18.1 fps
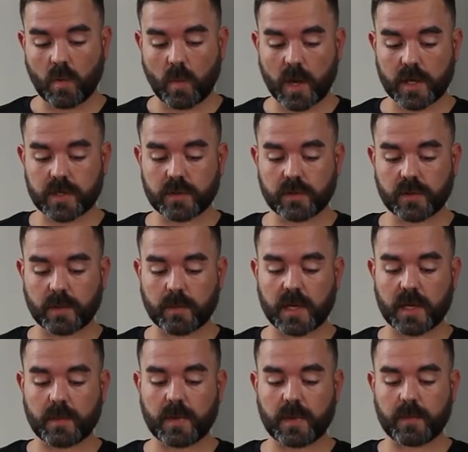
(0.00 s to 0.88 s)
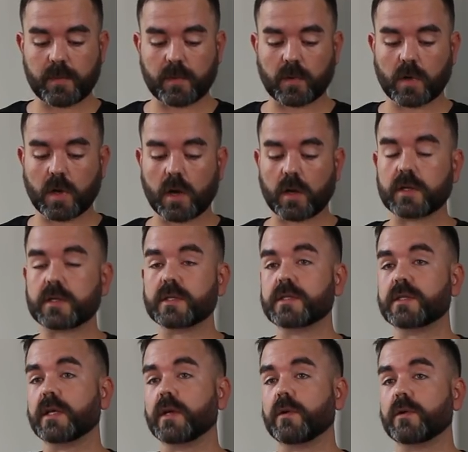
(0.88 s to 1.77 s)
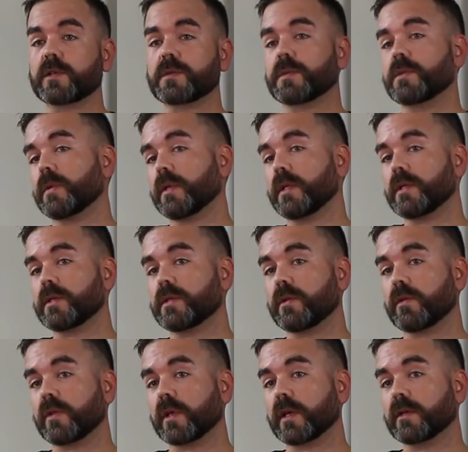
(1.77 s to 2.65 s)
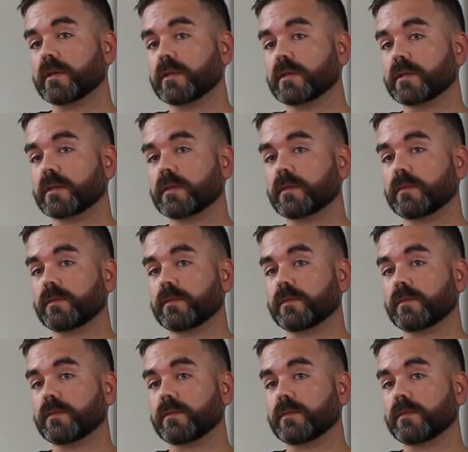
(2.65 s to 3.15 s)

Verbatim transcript: Why do you think many people can't distinguish between these two things?